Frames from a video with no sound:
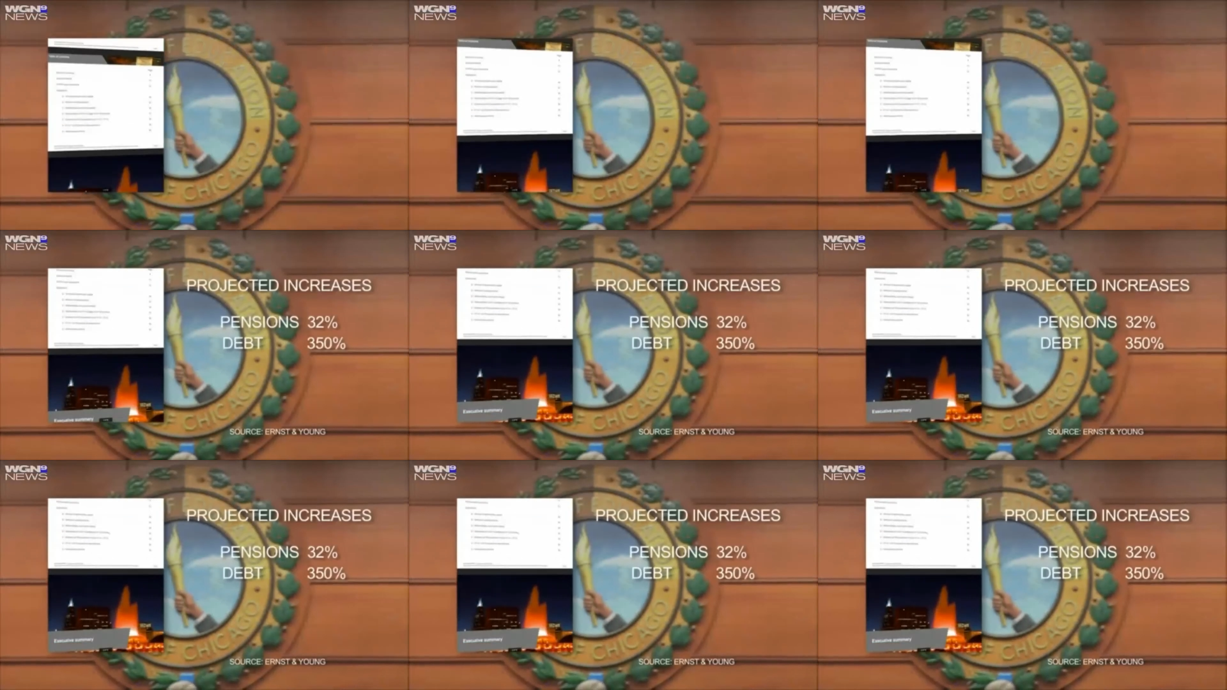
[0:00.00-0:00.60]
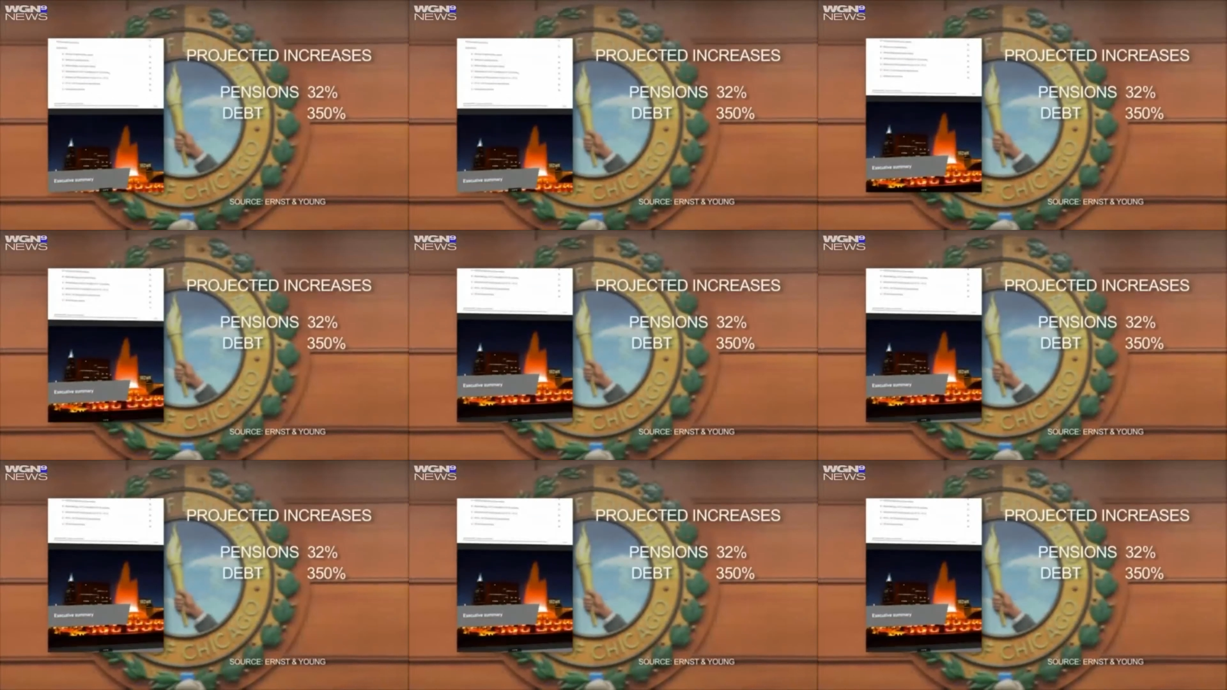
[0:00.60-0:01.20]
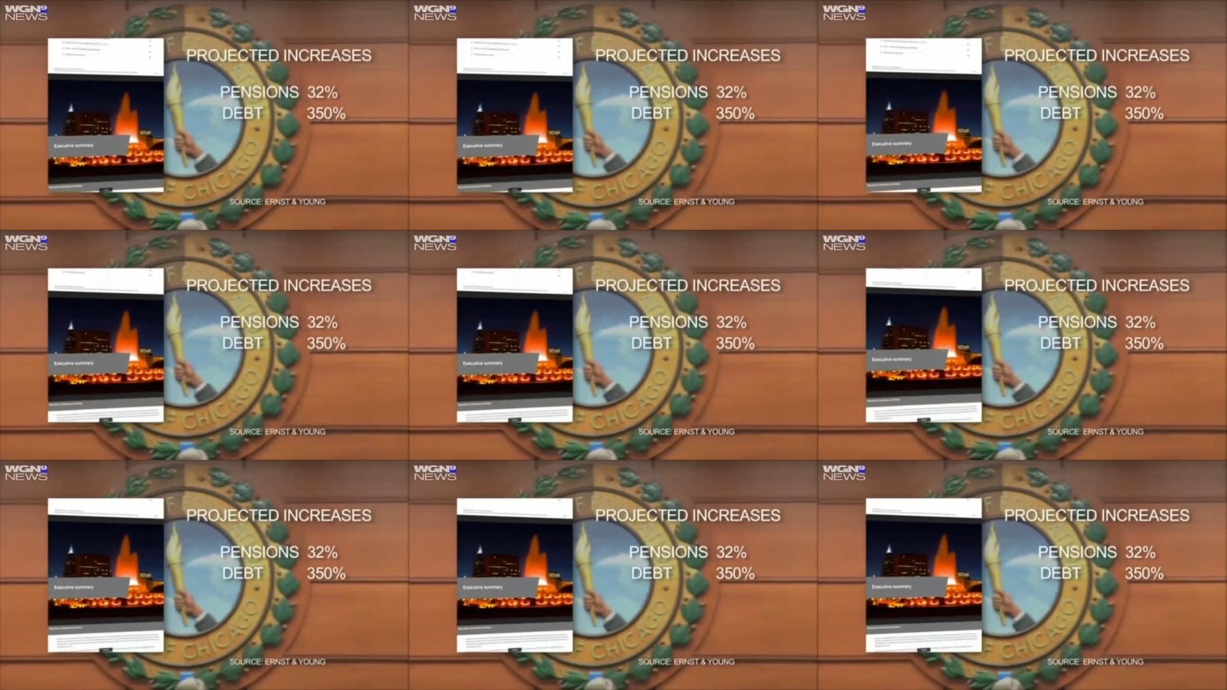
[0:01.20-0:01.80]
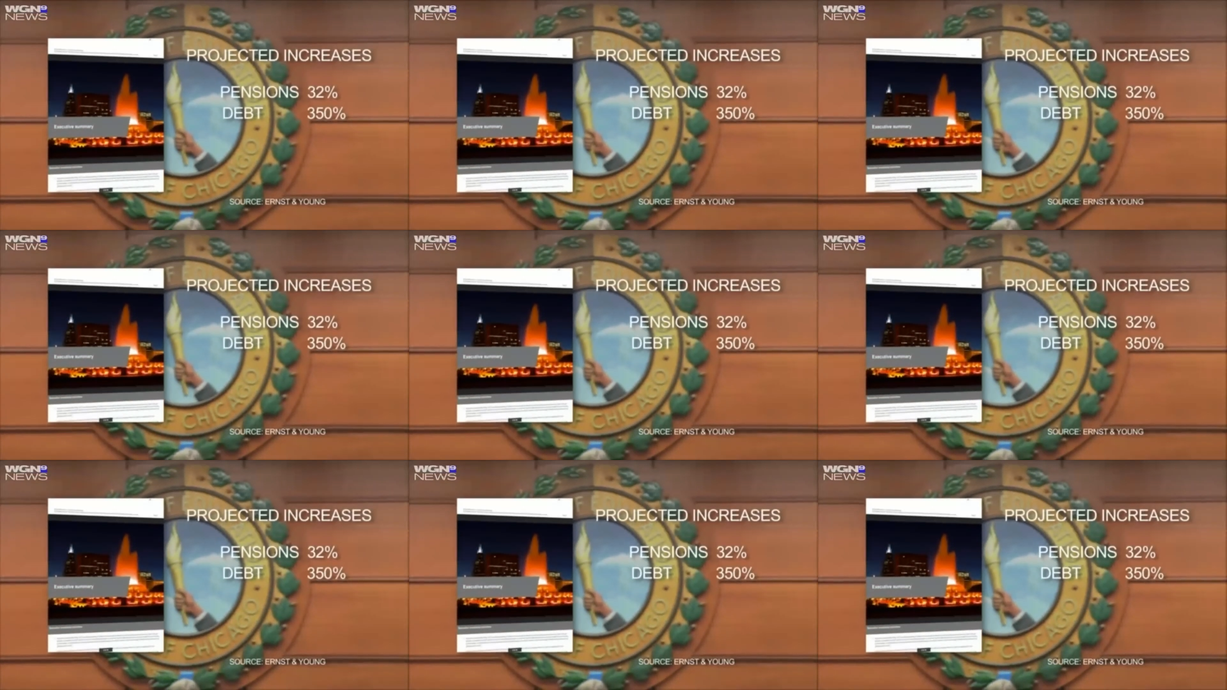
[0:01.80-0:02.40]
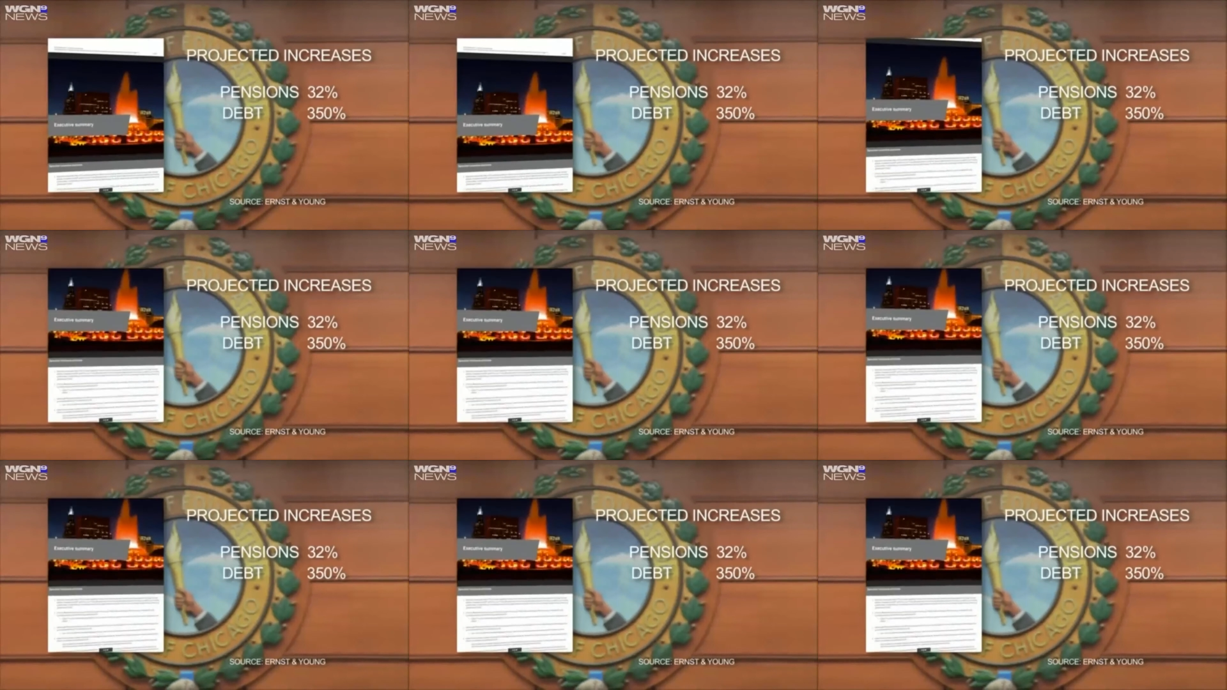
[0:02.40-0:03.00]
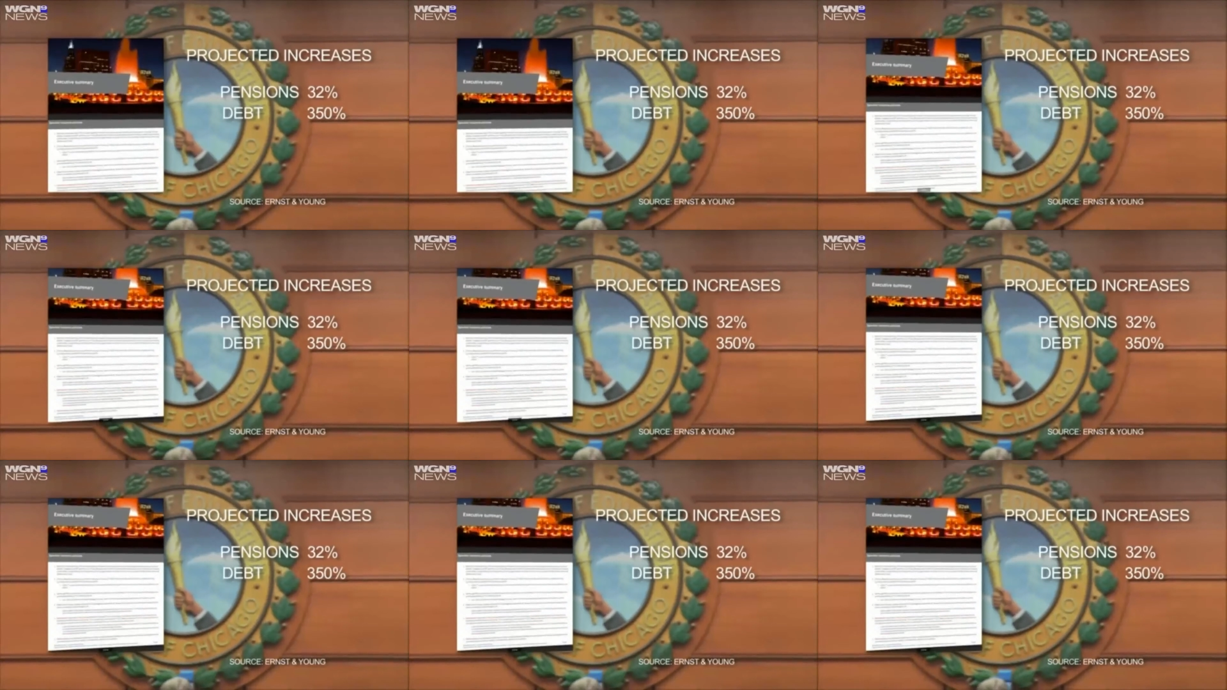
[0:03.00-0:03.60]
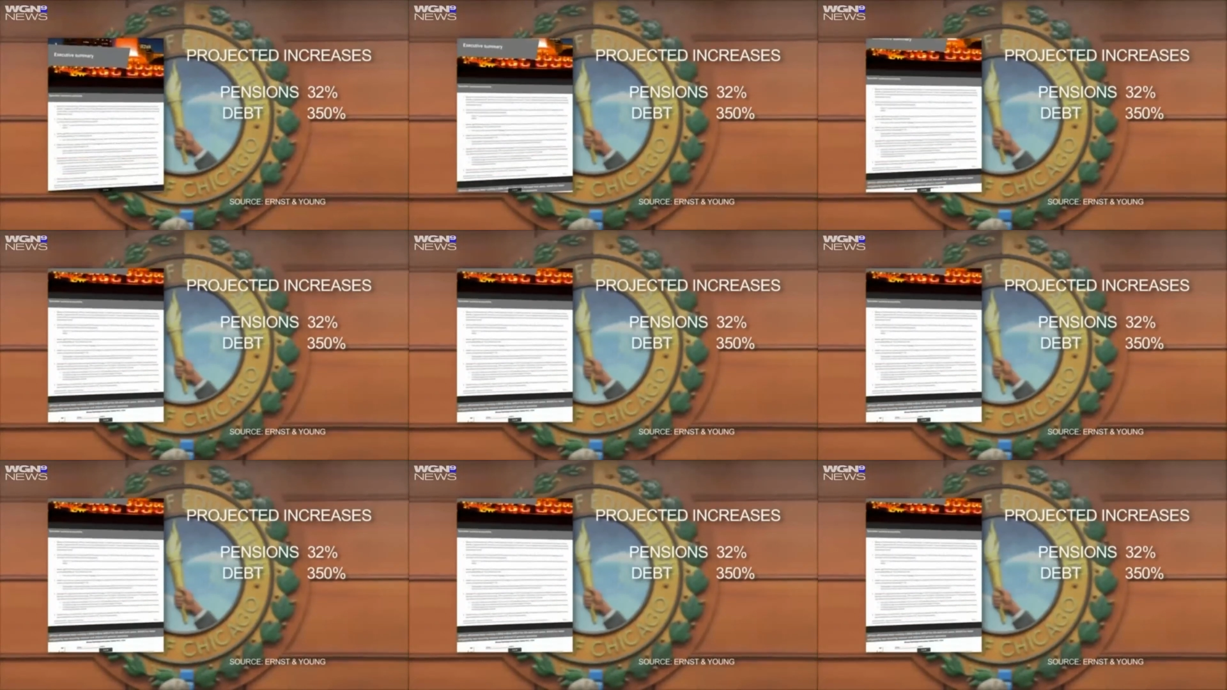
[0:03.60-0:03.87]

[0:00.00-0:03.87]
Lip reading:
Nobody's mouth can be seen.